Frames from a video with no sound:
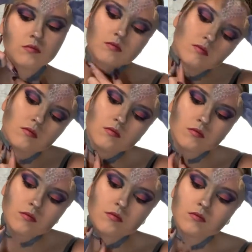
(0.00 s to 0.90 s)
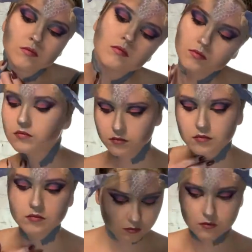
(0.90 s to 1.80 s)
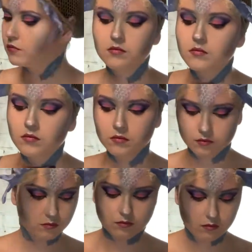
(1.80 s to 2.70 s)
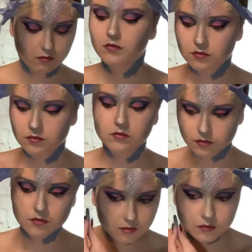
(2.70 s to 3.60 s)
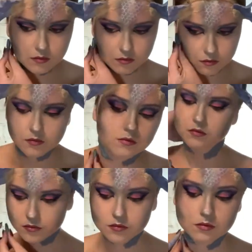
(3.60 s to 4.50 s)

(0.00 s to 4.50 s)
What I would recommend is don't skip out, don't try to go fast,